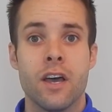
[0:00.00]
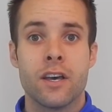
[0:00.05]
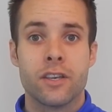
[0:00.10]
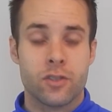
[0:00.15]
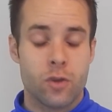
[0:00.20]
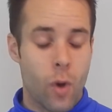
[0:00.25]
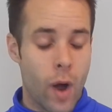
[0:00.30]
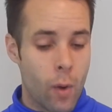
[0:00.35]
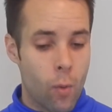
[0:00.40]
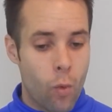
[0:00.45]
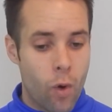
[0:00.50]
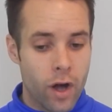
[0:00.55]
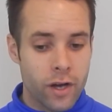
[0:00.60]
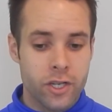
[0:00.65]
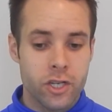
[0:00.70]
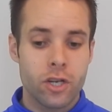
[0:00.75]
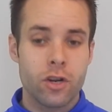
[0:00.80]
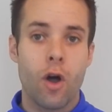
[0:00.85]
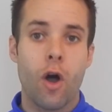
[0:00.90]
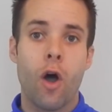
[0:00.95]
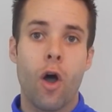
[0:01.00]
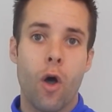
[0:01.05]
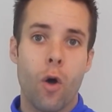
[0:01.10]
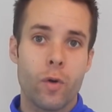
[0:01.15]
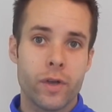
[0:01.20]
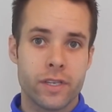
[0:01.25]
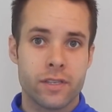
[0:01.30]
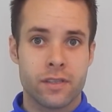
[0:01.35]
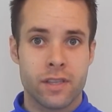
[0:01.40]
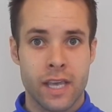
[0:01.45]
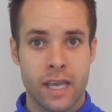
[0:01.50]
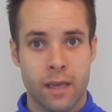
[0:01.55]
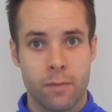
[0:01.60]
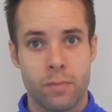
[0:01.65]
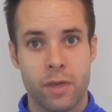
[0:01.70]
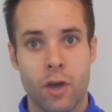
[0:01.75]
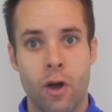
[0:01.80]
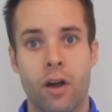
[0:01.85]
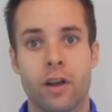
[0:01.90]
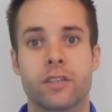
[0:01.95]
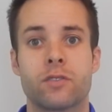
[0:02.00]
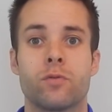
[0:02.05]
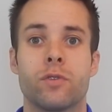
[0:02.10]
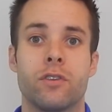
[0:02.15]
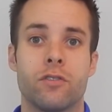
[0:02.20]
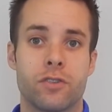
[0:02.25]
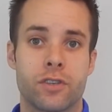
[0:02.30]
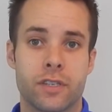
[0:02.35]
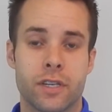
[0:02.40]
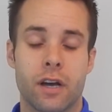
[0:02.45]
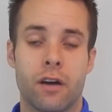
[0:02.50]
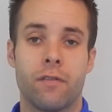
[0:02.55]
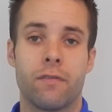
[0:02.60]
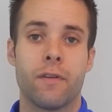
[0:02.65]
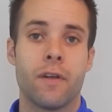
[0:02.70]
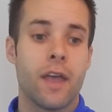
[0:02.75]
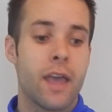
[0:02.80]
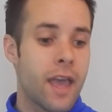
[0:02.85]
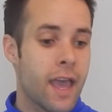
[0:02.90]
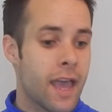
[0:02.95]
So I want you to always think, be honest with yourself.